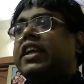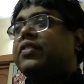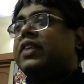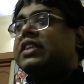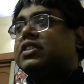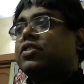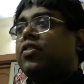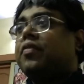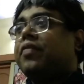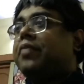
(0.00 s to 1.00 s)
it was
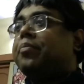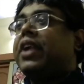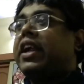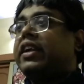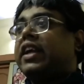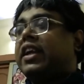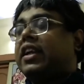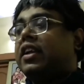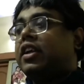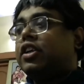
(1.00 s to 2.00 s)
so vibrant
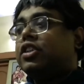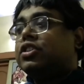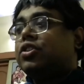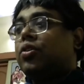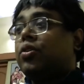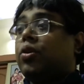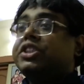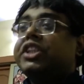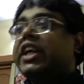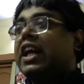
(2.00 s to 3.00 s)
and so
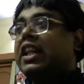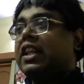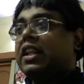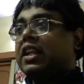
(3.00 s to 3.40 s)
logical